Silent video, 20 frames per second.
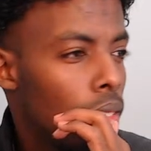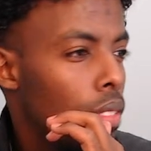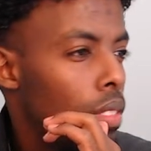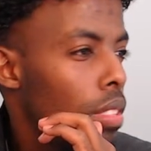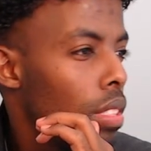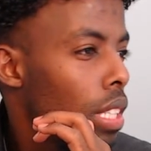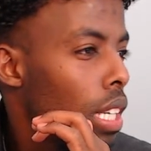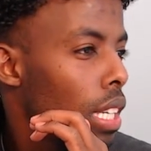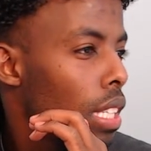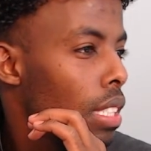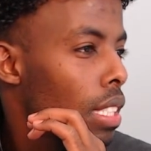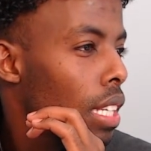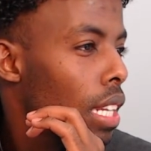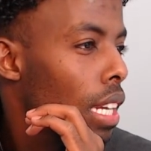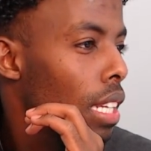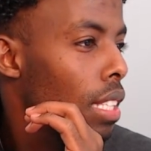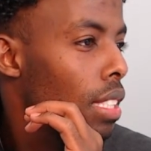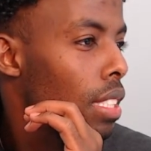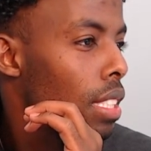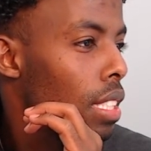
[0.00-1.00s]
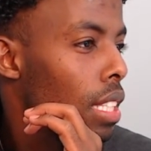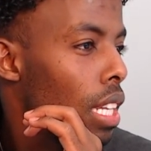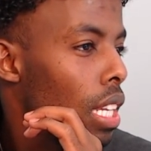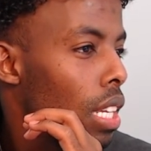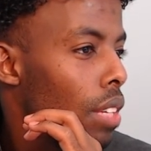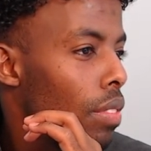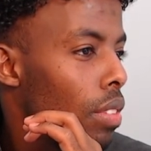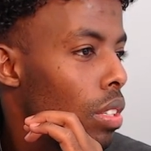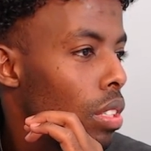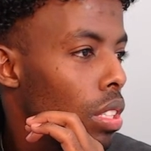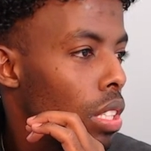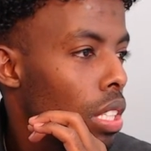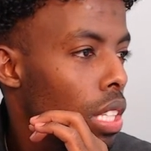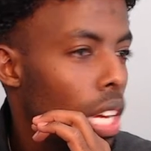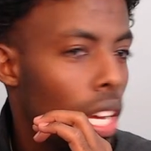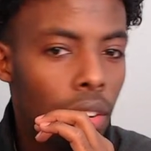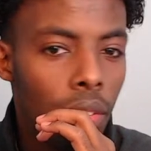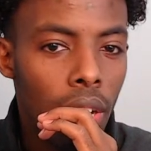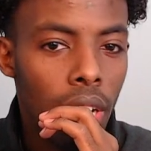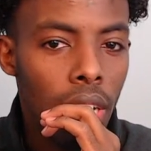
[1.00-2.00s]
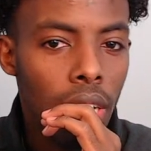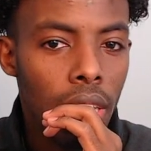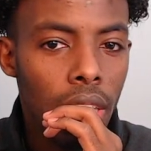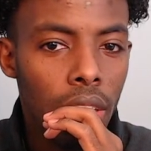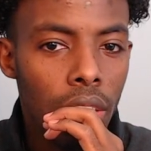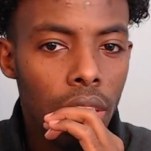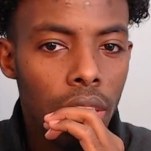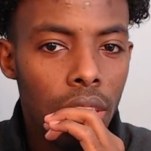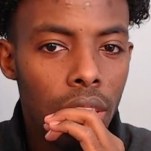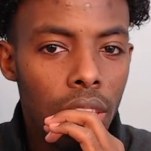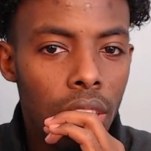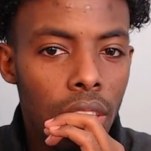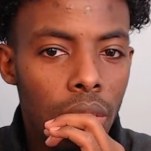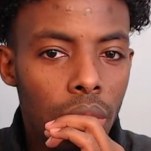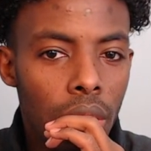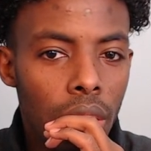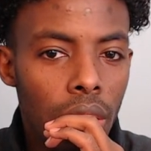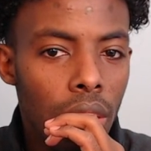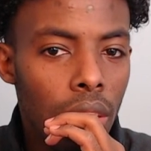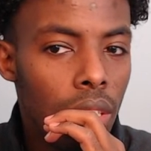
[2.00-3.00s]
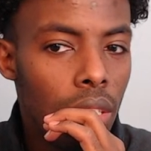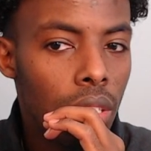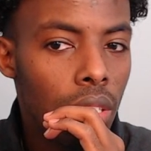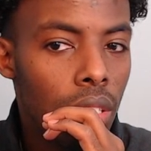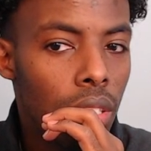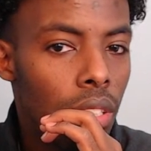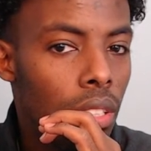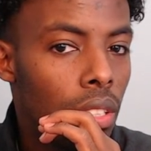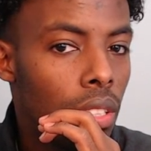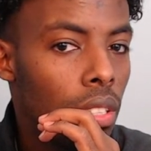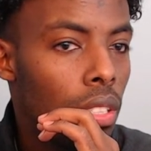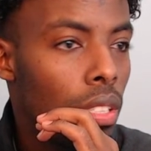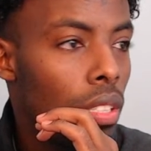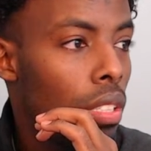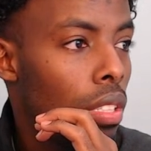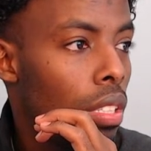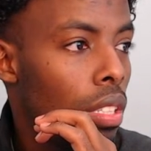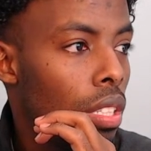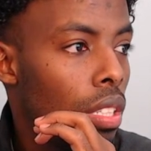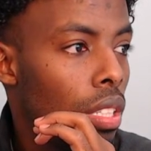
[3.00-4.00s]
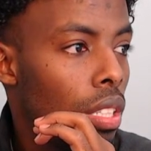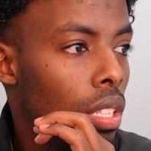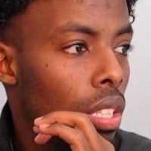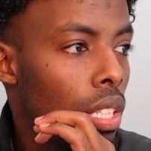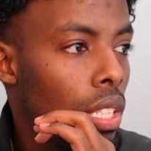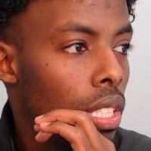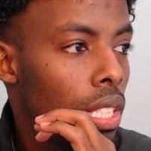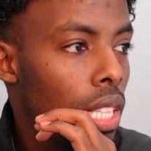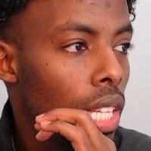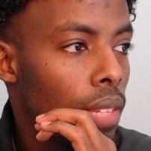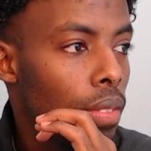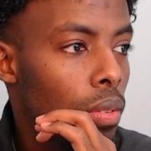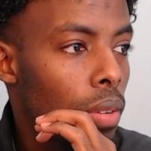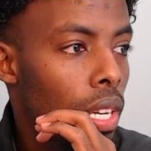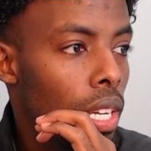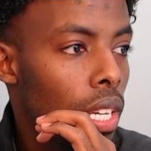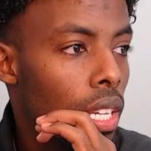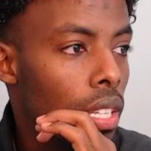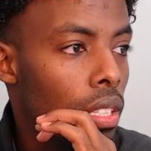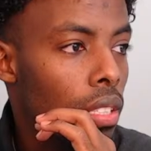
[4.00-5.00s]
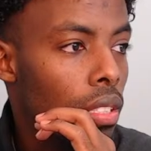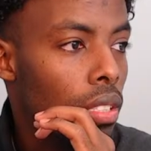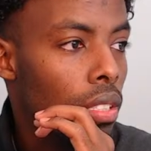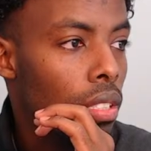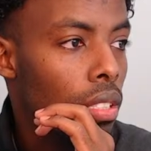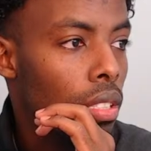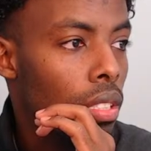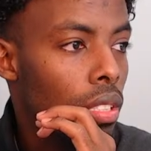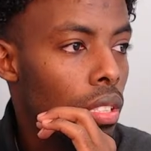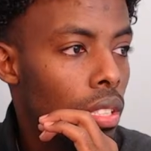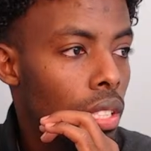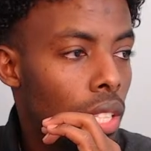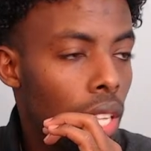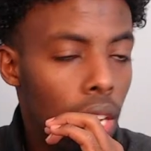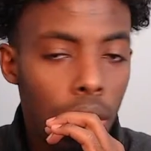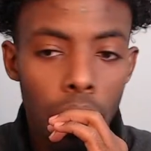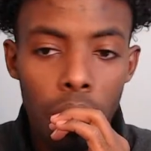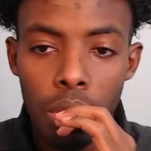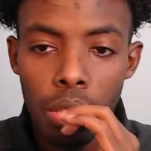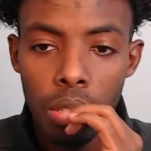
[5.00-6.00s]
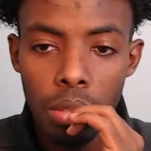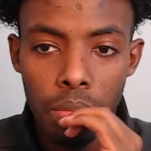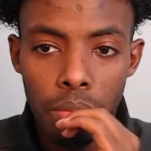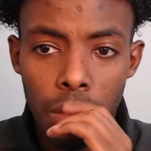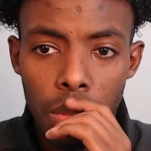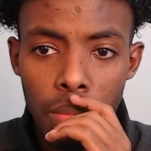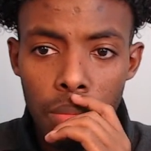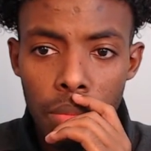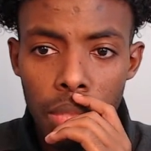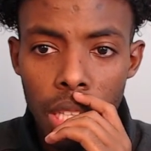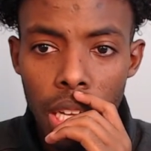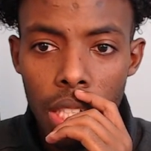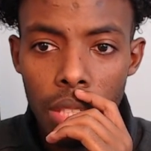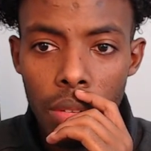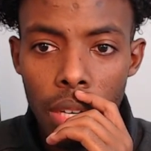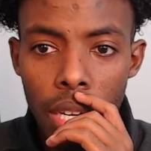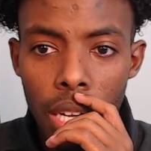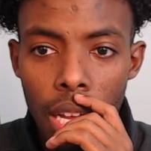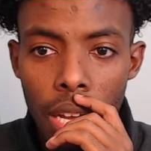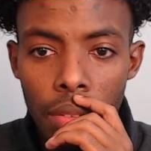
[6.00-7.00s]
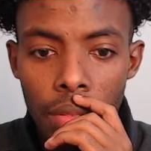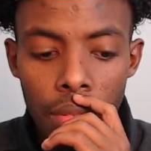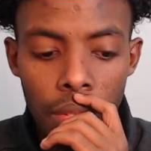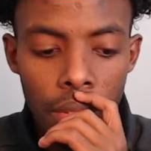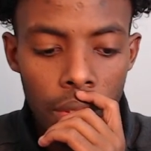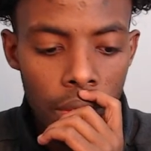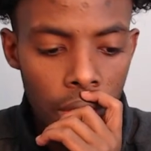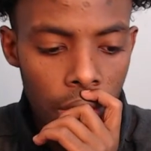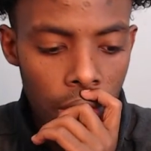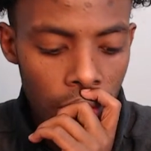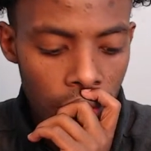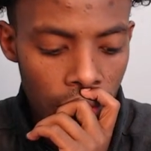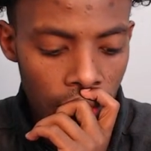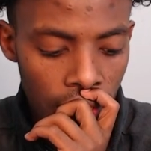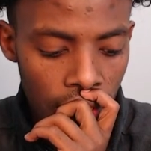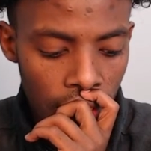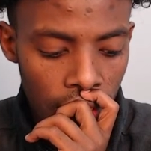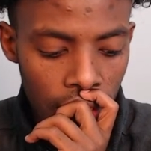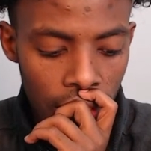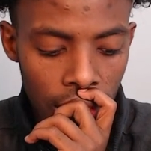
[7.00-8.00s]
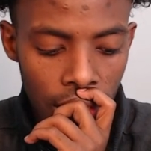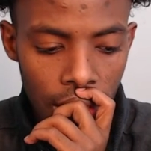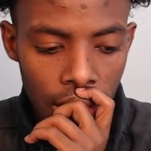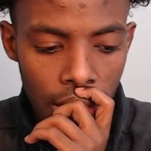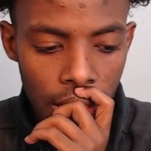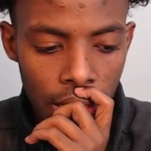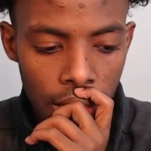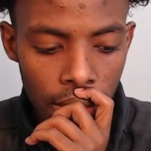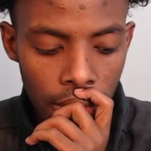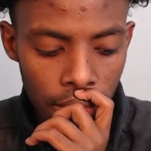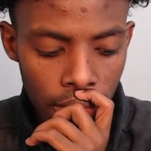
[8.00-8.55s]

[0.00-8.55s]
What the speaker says: You guys cannot see that level. Yeah, right here. You see this right here? This level right here. I know it's being blocked right now. Yep.